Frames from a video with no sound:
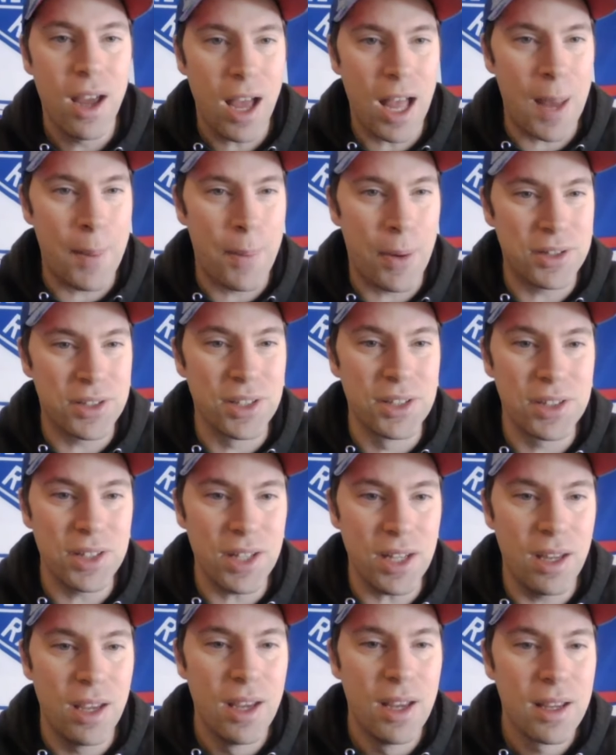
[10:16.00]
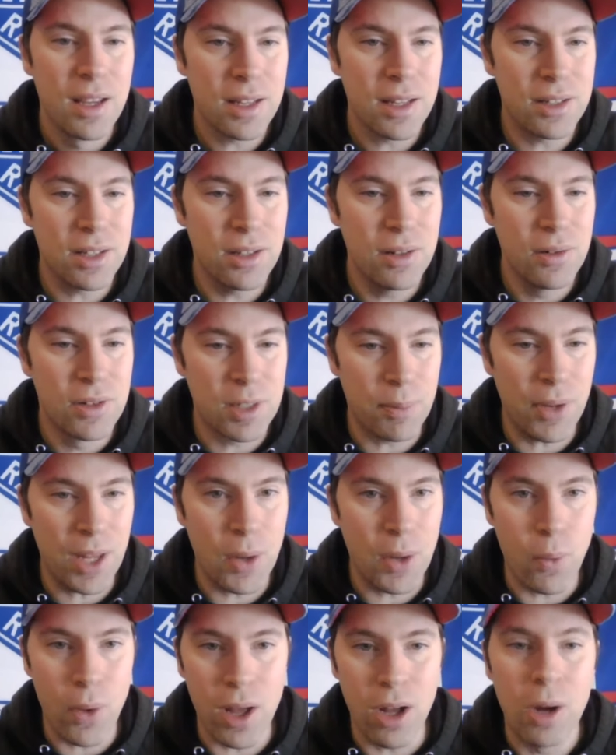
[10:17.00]
Brodzinski continues to play
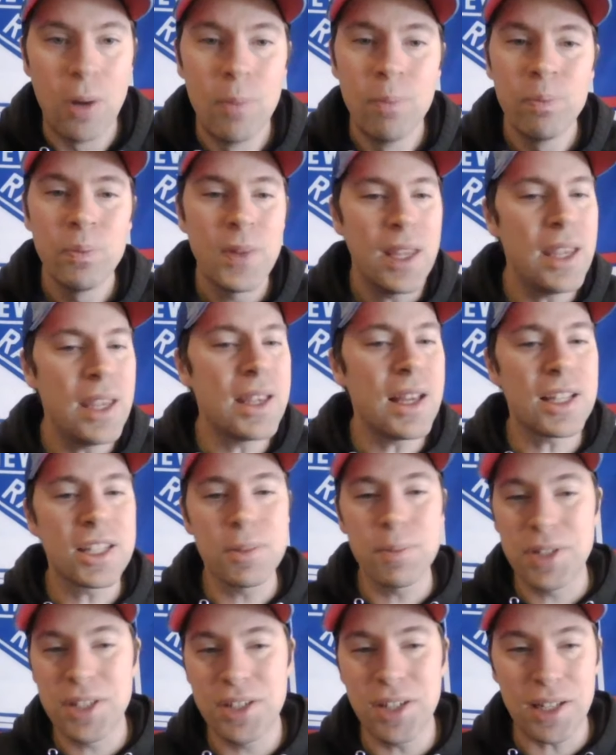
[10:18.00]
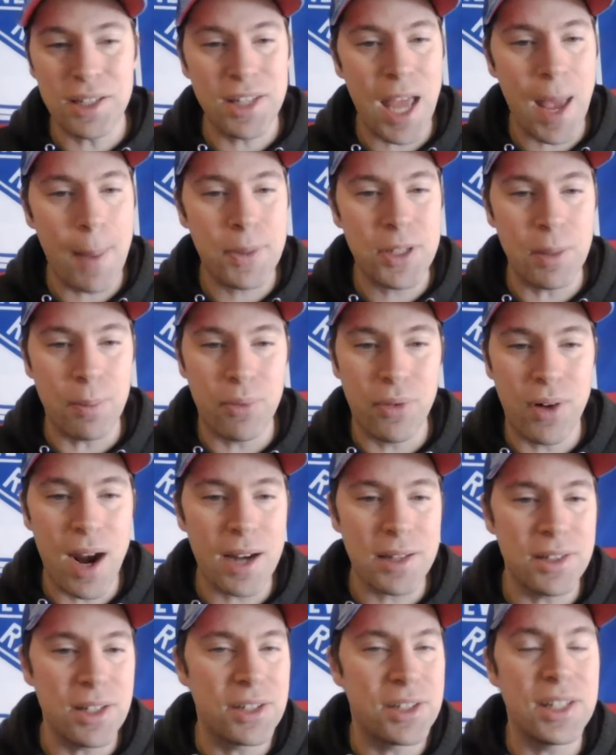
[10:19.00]
well. He got some stick taps at
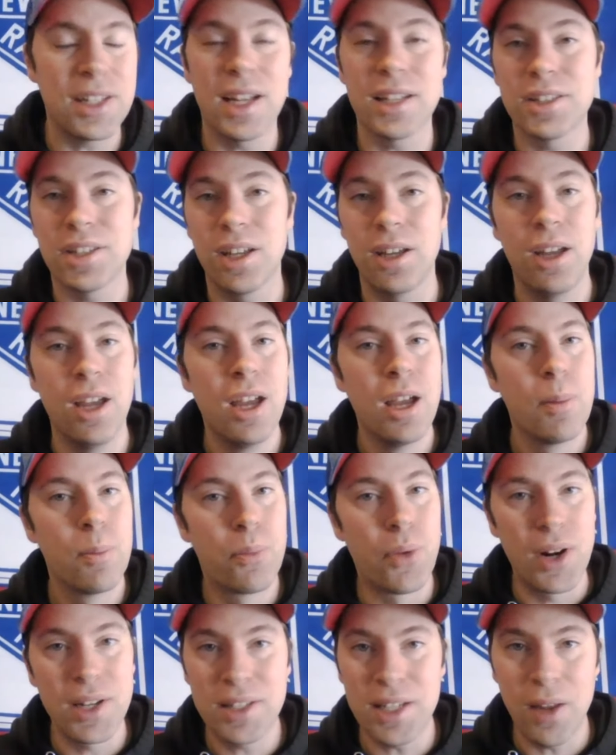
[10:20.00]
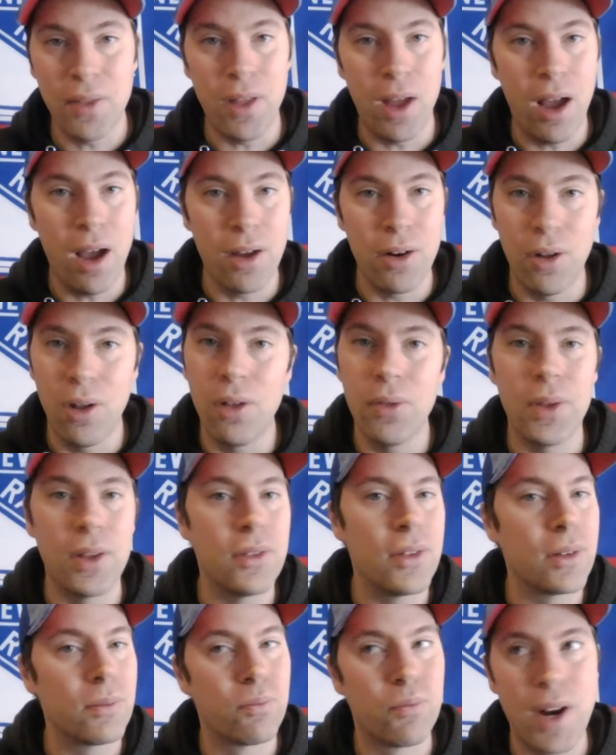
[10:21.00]
practice. He got to break down the huddle.
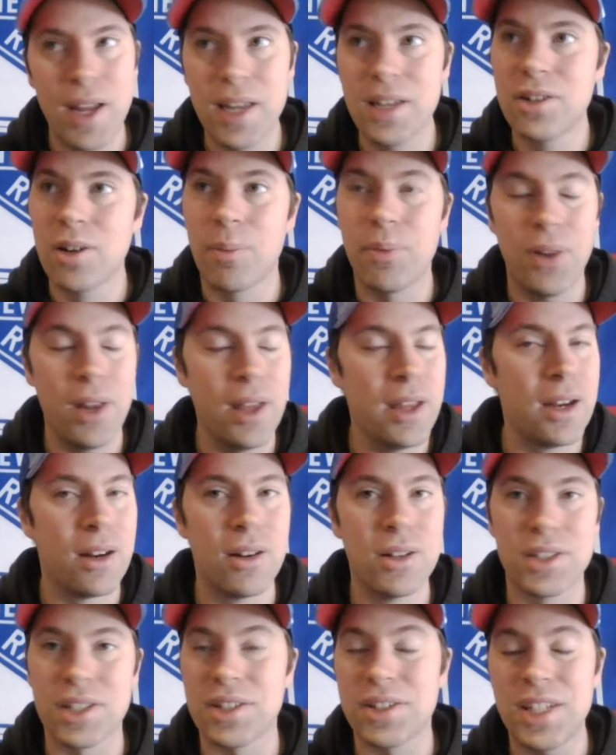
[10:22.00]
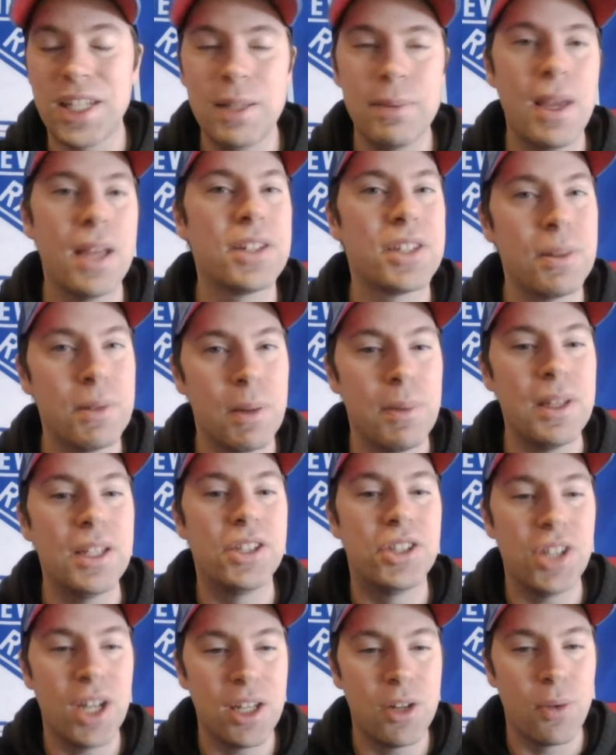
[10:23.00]
The Ranger players, his teammates, seem to be
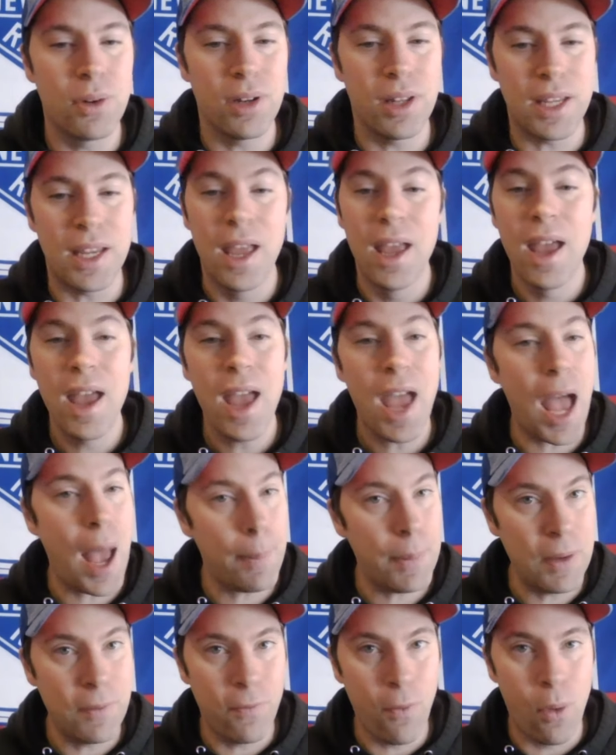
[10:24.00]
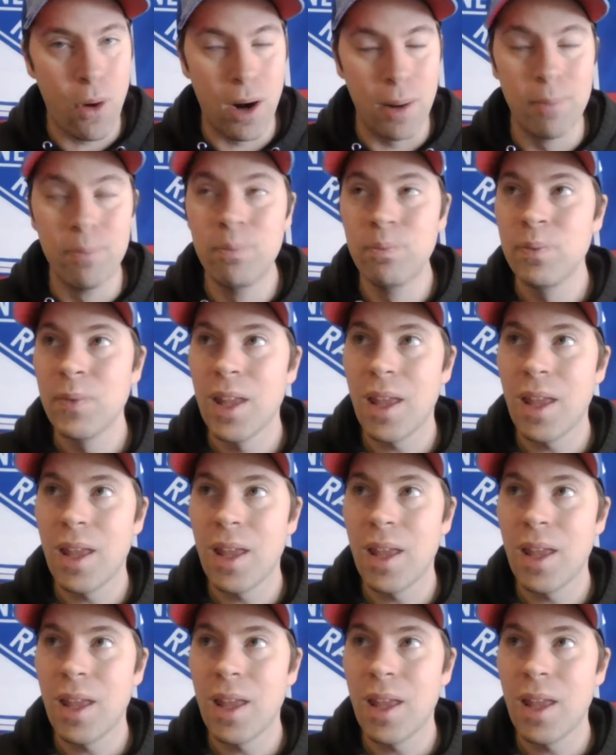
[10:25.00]
genuinely happy for him.